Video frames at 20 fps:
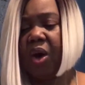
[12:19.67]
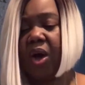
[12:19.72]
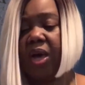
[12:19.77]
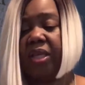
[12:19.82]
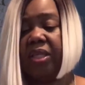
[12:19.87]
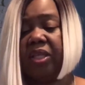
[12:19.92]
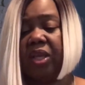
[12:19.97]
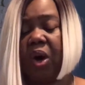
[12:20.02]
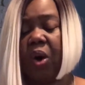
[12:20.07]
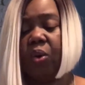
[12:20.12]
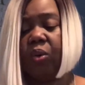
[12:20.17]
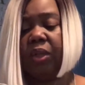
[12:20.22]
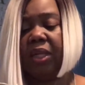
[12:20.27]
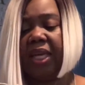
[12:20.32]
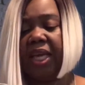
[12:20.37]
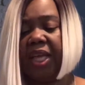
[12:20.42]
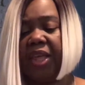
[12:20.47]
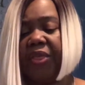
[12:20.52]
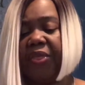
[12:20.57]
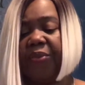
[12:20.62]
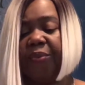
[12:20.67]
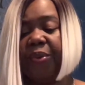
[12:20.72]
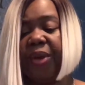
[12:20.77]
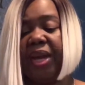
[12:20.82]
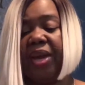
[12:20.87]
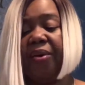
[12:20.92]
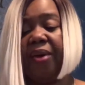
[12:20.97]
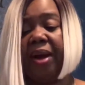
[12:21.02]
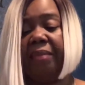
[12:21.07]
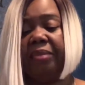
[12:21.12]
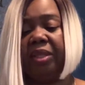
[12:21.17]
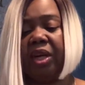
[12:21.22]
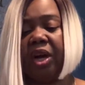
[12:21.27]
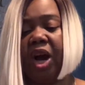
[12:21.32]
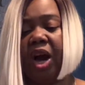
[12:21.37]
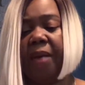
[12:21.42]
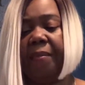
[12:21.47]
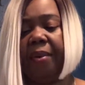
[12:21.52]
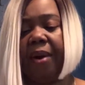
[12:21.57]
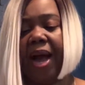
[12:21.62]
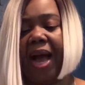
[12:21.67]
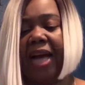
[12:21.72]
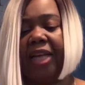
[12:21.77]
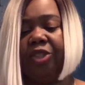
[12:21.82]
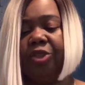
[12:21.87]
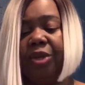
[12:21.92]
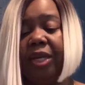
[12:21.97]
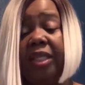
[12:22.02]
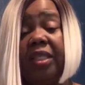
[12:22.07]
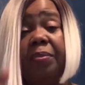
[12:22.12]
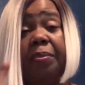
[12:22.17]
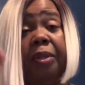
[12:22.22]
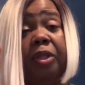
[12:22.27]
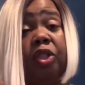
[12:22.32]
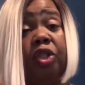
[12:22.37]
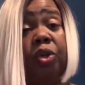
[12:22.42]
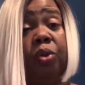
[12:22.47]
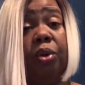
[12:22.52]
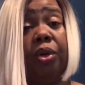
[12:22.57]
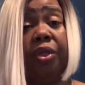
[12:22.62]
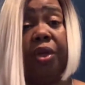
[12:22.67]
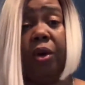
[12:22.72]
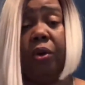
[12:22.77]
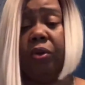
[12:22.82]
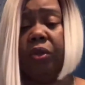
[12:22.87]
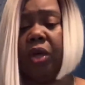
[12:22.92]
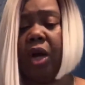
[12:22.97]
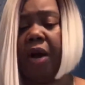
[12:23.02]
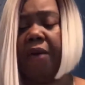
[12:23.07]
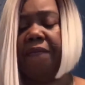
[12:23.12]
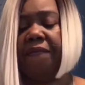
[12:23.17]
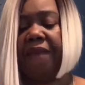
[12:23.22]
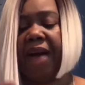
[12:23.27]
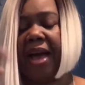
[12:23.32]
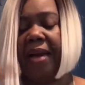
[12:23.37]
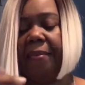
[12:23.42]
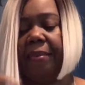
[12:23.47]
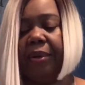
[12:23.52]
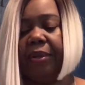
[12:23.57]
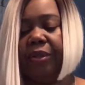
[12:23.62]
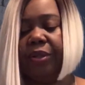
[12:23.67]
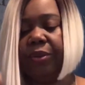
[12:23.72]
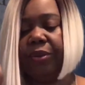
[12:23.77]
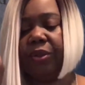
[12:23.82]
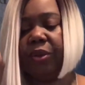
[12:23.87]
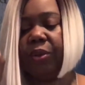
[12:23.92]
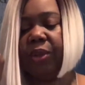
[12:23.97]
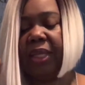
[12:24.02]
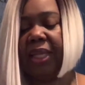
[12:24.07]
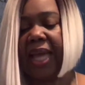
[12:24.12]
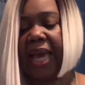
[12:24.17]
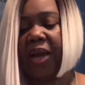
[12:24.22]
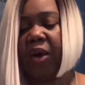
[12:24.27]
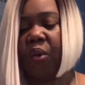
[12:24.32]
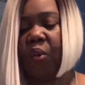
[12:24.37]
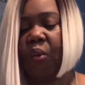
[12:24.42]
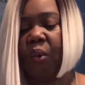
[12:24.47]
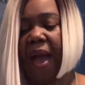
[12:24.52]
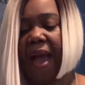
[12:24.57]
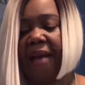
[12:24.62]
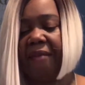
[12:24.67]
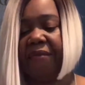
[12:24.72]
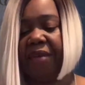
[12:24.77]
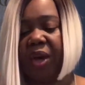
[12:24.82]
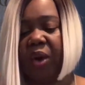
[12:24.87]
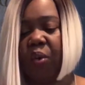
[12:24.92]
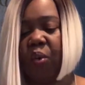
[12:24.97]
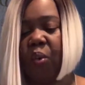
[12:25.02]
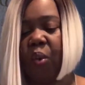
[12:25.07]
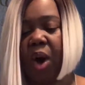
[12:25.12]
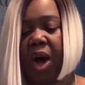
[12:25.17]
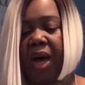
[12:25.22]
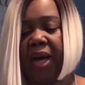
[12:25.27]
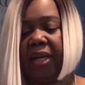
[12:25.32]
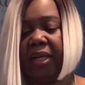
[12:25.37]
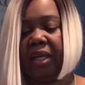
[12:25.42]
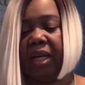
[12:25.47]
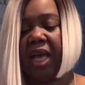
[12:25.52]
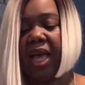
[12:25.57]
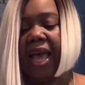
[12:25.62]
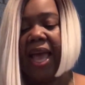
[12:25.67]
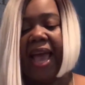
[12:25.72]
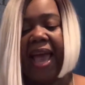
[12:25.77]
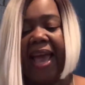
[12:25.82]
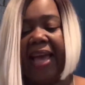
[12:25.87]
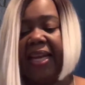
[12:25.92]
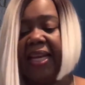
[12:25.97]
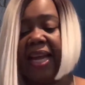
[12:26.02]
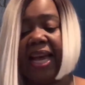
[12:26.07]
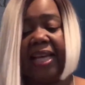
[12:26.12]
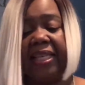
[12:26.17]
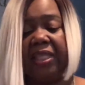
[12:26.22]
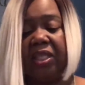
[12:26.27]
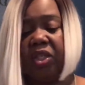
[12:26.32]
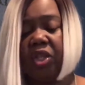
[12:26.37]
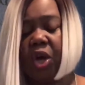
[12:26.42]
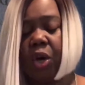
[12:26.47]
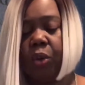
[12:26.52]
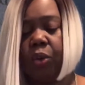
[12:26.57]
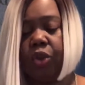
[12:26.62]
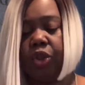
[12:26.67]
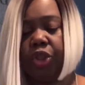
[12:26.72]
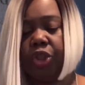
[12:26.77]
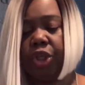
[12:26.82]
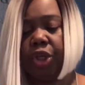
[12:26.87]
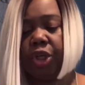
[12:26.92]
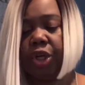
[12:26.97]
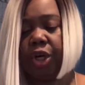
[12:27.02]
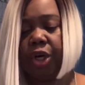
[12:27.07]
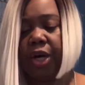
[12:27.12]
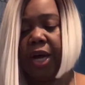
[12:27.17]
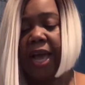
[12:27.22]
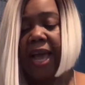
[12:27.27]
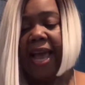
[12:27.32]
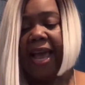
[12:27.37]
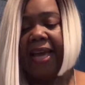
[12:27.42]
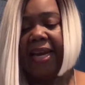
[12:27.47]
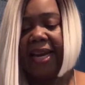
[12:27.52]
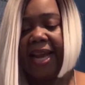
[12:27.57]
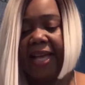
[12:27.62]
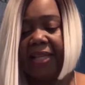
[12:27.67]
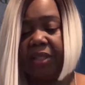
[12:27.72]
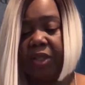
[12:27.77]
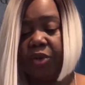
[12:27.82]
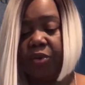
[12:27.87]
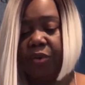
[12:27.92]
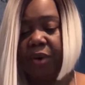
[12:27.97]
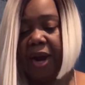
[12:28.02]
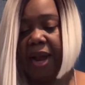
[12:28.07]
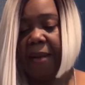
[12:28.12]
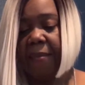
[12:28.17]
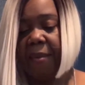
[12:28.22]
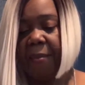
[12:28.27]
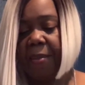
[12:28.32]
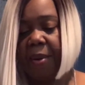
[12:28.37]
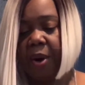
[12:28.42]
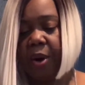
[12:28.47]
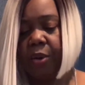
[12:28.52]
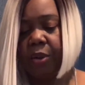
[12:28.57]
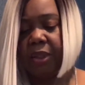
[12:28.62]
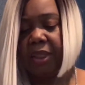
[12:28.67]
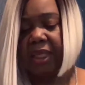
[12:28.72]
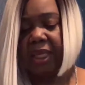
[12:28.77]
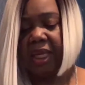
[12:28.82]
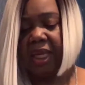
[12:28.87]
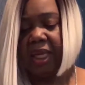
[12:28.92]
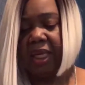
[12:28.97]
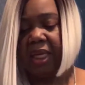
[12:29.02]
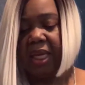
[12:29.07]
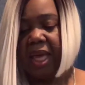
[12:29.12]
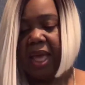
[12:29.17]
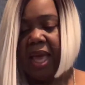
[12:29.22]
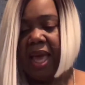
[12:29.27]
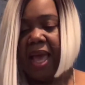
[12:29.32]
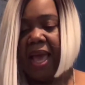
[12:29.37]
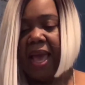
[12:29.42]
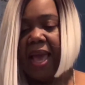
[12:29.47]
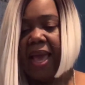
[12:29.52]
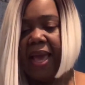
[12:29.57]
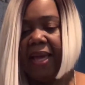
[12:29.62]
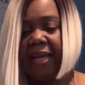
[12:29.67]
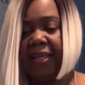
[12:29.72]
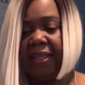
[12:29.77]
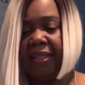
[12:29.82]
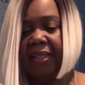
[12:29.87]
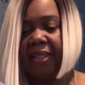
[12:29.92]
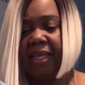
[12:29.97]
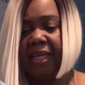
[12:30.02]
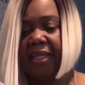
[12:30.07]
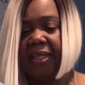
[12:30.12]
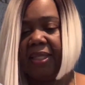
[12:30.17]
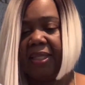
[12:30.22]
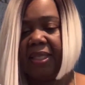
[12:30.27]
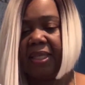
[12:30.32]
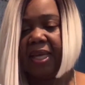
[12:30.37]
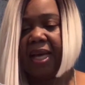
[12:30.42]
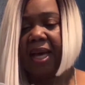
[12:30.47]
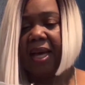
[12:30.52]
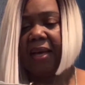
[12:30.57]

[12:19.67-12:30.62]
It's only 3 grams of carbohydrates, but 2 of those are fiber, so it's only like having 1. And it has no sugar, and it has 1 gram of protein, and it's